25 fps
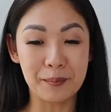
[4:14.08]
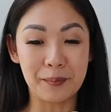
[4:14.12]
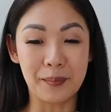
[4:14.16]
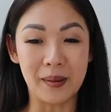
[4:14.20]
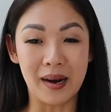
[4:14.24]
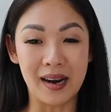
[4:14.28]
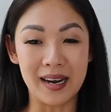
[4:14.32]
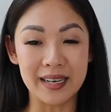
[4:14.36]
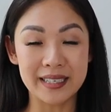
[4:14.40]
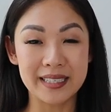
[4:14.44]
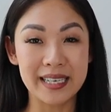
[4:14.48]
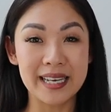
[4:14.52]

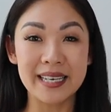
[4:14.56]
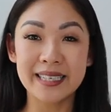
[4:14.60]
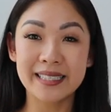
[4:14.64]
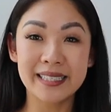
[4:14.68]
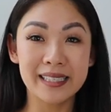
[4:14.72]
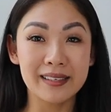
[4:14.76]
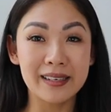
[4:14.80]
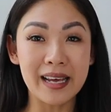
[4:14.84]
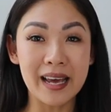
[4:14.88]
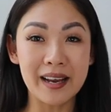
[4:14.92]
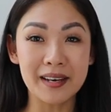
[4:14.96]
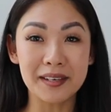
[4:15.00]
but he
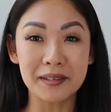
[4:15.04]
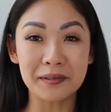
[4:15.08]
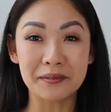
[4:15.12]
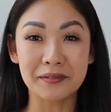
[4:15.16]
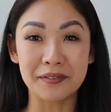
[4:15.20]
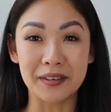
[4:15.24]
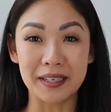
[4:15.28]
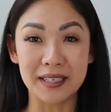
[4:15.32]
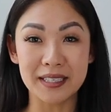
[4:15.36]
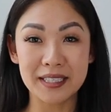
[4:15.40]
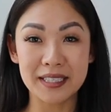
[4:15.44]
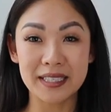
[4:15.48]
did end up
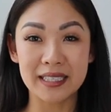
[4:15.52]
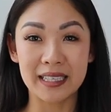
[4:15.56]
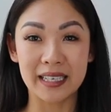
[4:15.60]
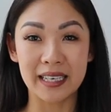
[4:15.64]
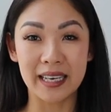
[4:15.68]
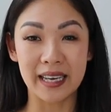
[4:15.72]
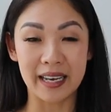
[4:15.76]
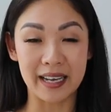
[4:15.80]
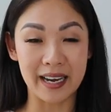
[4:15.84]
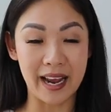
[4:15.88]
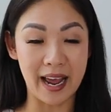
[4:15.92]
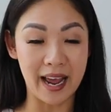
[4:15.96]
finishing
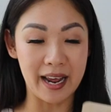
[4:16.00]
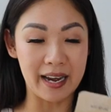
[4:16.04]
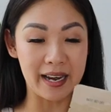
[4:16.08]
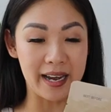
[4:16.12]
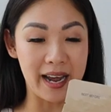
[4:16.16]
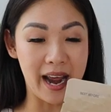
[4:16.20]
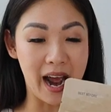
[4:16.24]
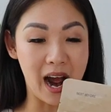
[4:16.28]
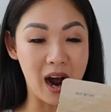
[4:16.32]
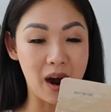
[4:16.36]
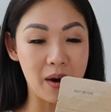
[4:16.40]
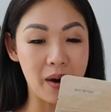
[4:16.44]
it and
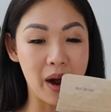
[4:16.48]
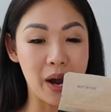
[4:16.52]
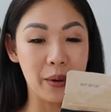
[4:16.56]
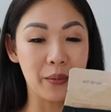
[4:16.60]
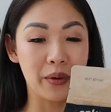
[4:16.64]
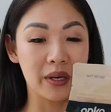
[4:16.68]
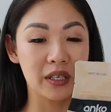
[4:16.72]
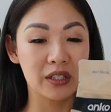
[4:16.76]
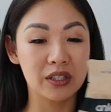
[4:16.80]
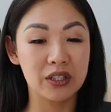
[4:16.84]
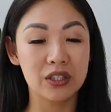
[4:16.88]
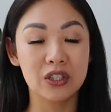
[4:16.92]
now I
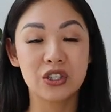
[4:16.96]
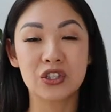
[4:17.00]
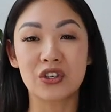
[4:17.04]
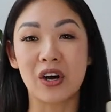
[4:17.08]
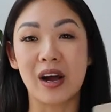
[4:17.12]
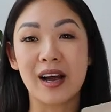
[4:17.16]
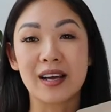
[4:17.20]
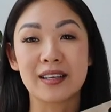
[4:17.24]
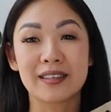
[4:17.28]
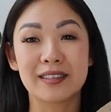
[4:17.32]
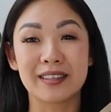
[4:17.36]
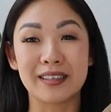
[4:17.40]
wanted to
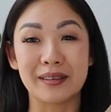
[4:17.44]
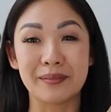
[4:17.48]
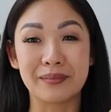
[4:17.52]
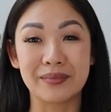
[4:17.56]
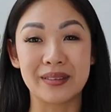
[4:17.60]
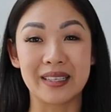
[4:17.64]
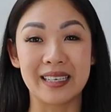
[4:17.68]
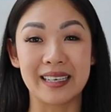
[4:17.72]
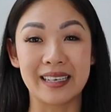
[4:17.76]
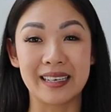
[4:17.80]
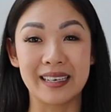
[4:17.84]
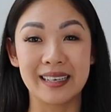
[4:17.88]
try
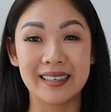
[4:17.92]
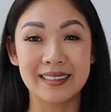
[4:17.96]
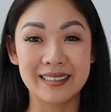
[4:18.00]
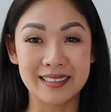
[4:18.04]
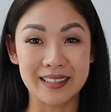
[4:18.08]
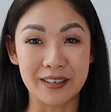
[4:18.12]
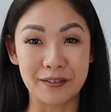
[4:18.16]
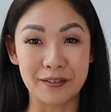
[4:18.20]
something